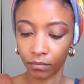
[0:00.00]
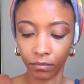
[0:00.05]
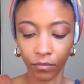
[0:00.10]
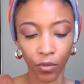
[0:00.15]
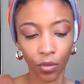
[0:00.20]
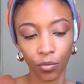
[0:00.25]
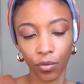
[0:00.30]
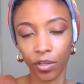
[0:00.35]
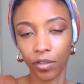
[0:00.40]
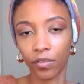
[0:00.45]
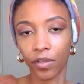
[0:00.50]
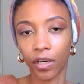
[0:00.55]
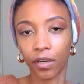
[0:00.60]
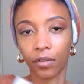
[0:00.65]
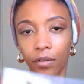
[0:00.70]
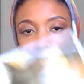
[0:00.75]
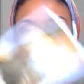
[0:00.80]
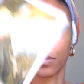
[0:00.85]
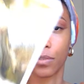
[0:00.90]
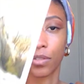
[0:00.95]
Three of
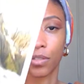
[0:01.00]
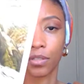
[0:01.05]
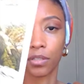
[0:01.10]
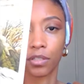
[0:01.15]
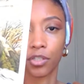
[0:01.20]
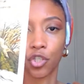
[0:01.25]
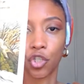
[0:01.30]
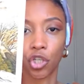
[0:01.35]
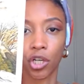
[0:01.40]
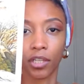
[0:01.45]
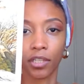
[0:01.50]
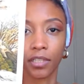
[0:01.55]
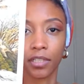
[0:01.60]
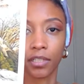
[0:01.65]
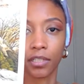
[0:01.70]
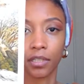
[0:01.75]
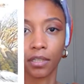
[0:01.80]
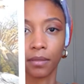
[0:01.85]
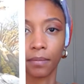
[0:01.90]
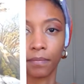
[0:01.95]
Arrows,
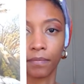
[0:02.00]
jealousy.